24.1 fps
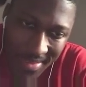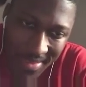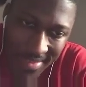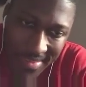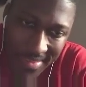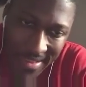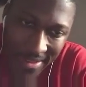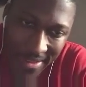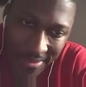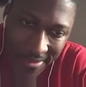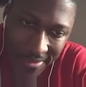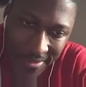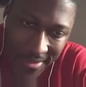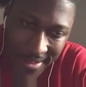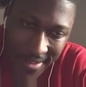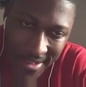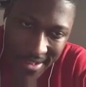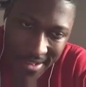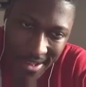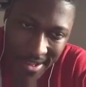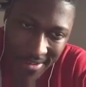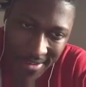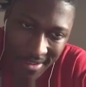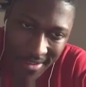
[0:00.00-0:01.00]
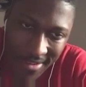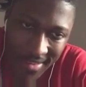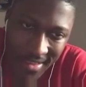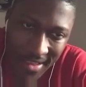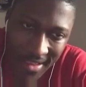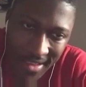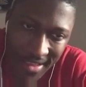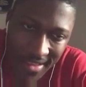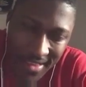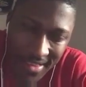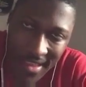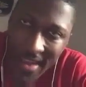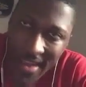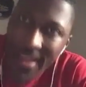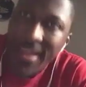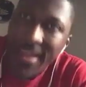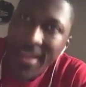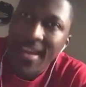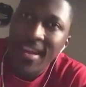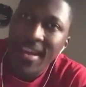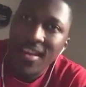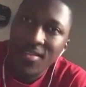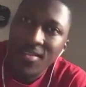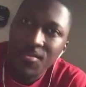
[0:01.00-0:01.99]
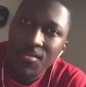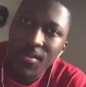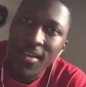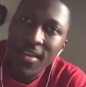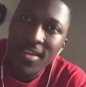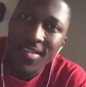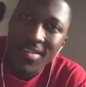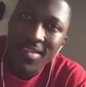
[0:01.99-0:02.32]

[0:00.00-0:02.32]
different and everything, like cosplay